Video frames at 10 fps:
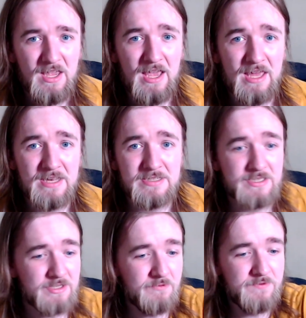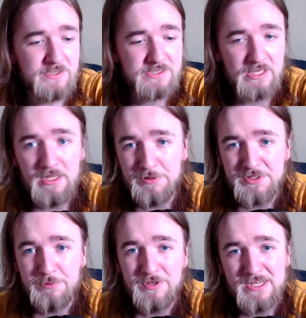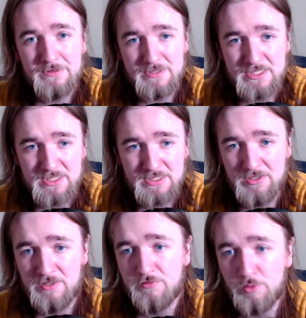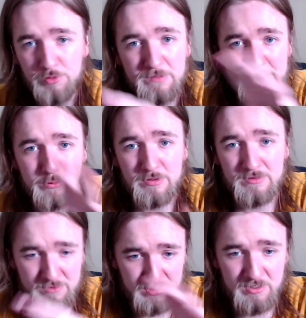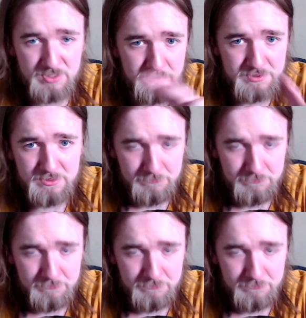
And firstly, I want to point out this kind of rule that people were accusing